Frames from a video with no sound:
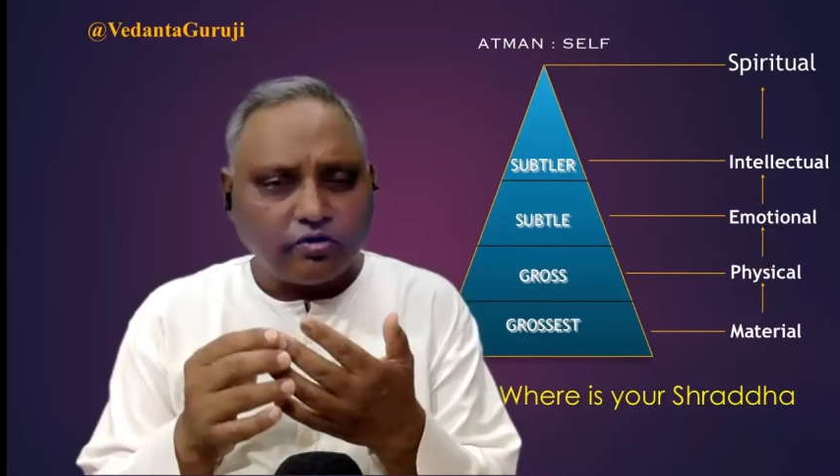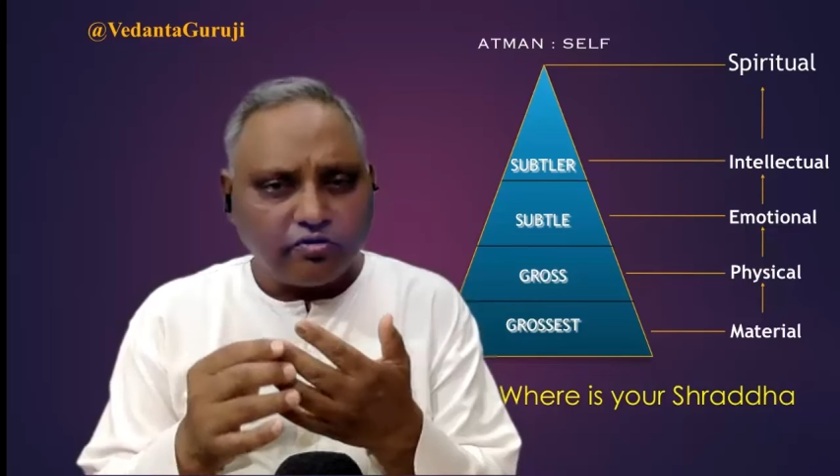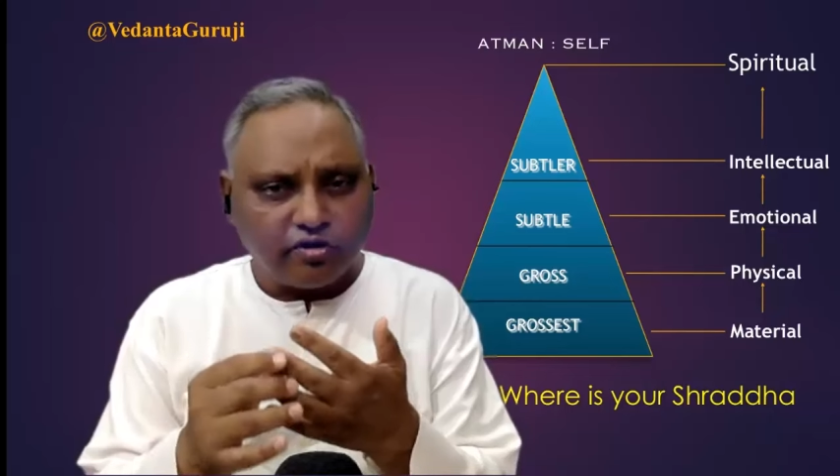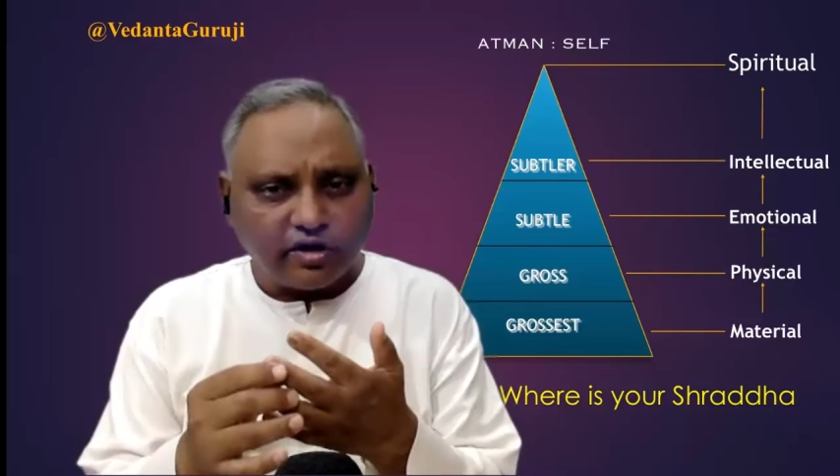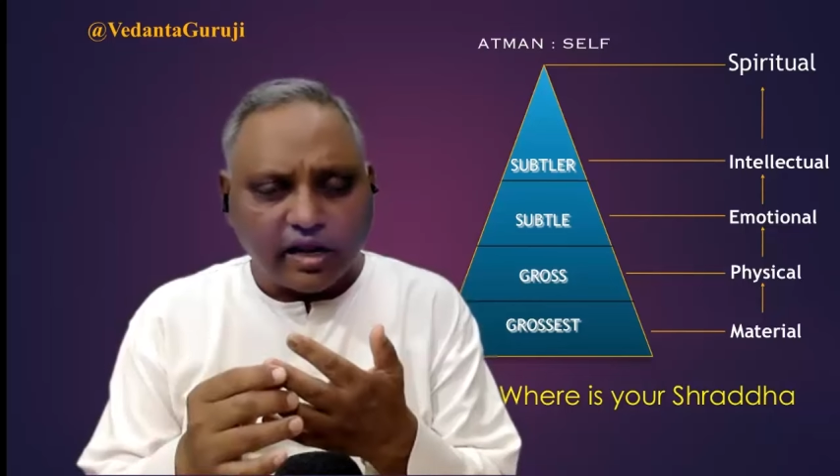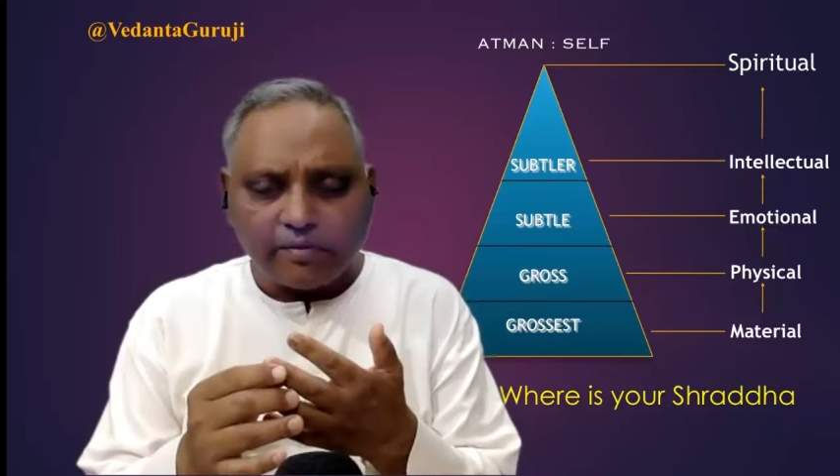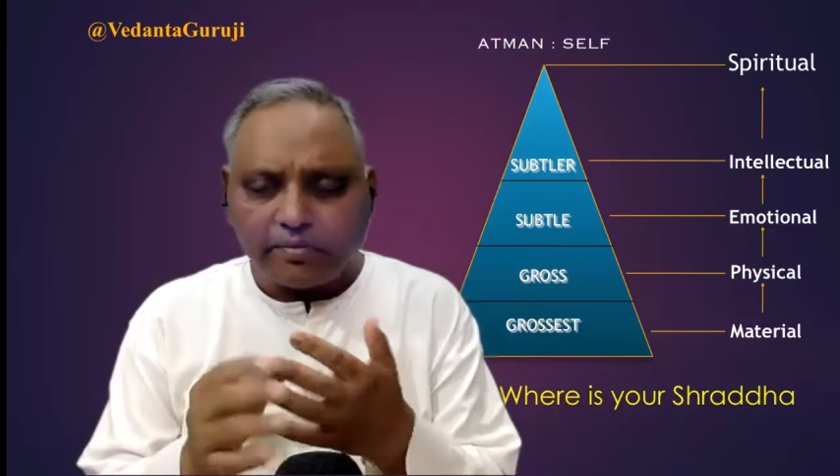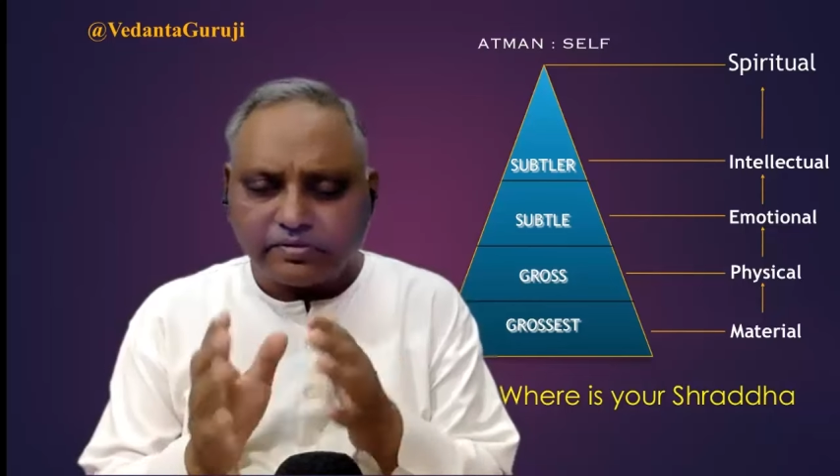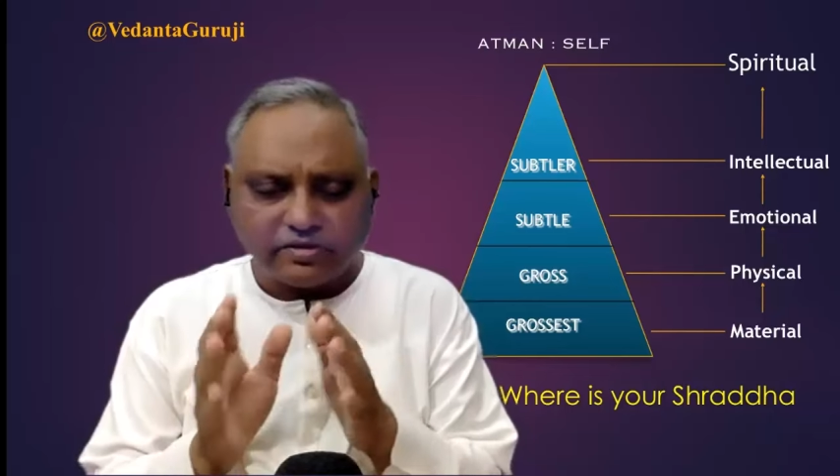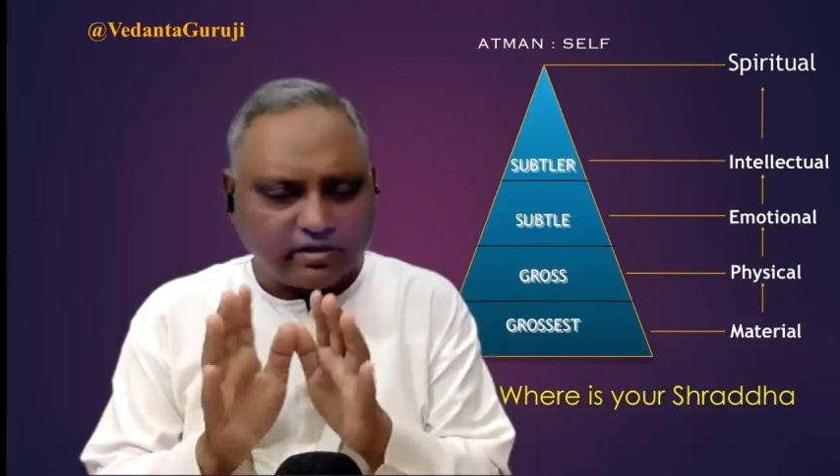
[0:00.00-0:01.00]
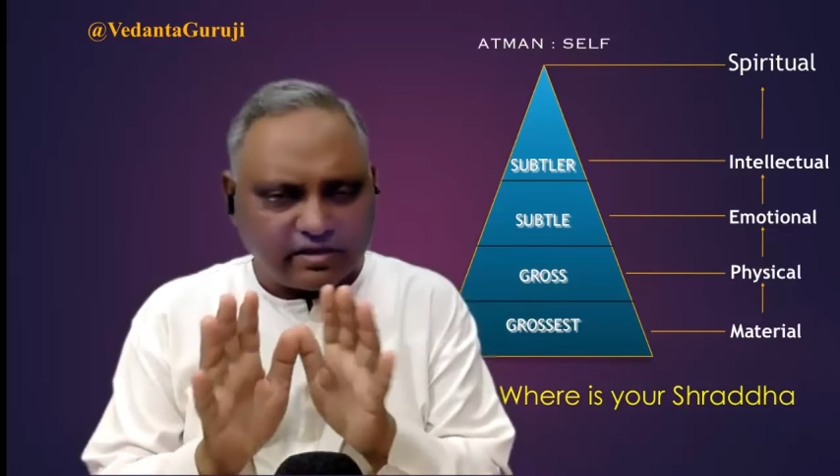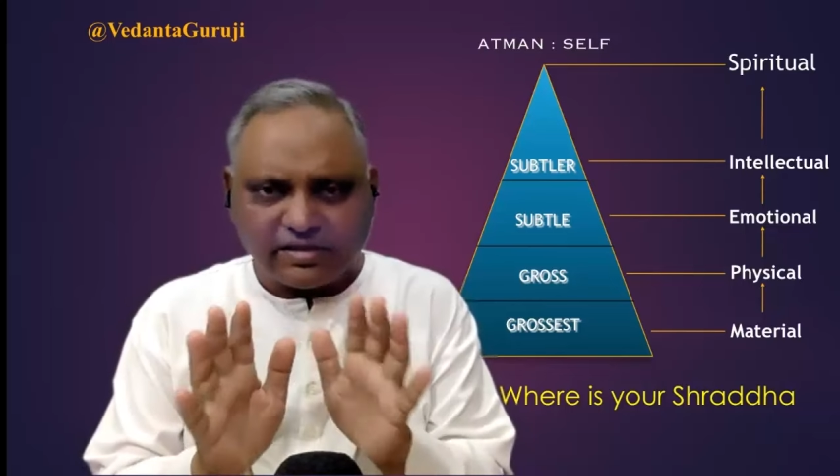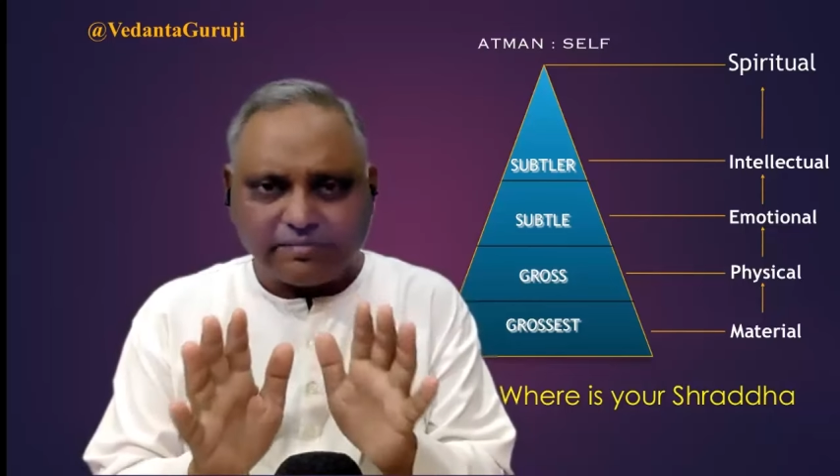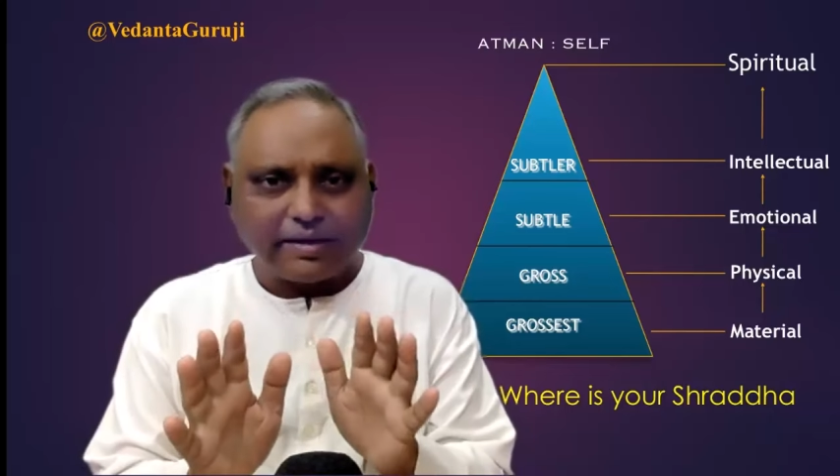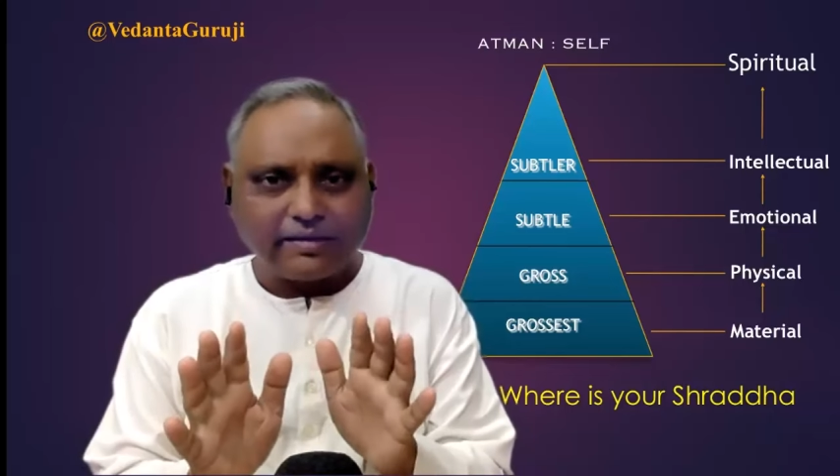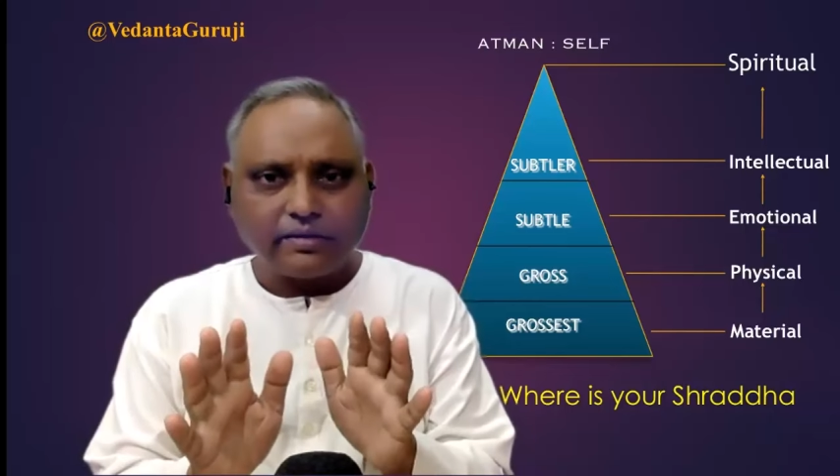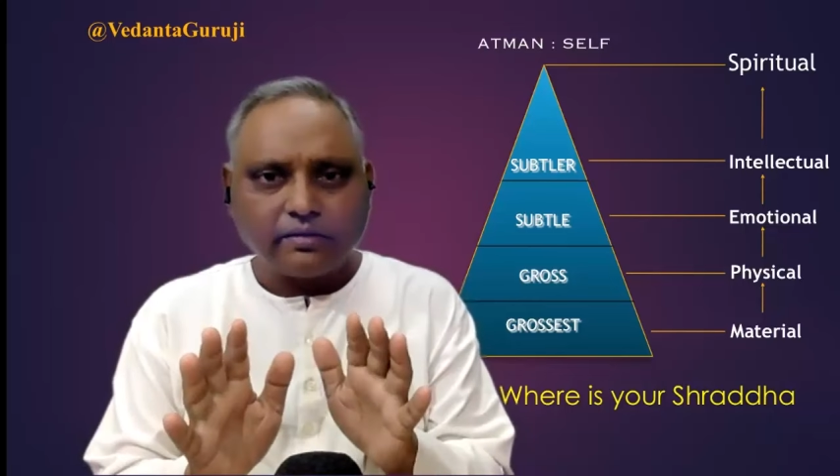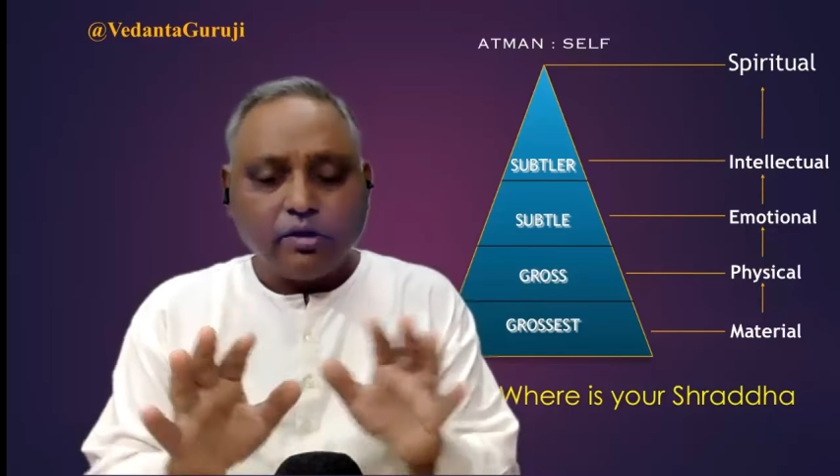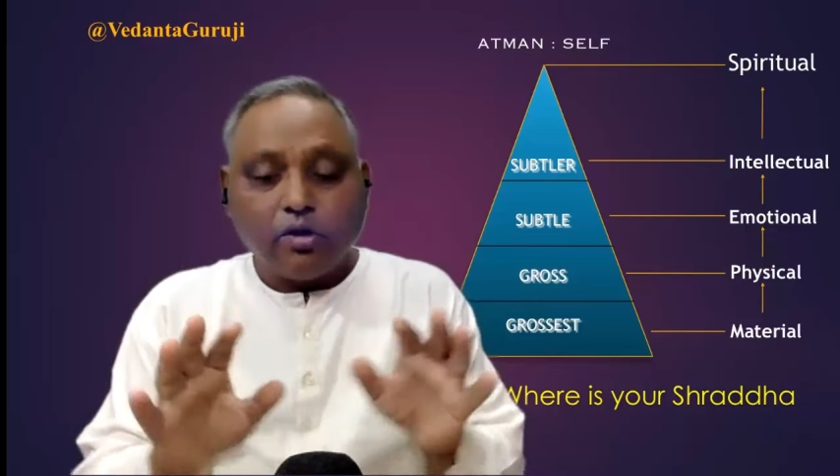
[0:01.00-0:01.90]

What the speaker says: you're a retired person, doesn't matter.